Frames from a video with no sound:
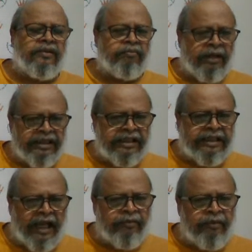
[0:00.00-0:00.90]
By that
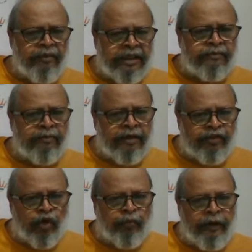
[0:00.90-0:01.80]
time, I became a
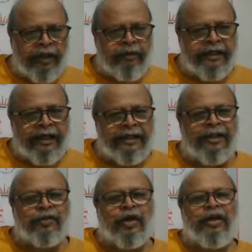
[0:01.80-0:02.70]
mature player. My
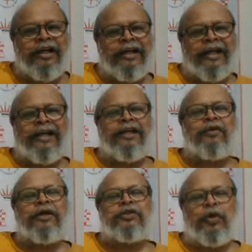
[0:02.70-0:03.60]
career
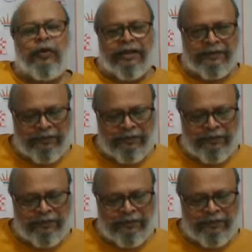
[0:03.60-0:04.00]
was over.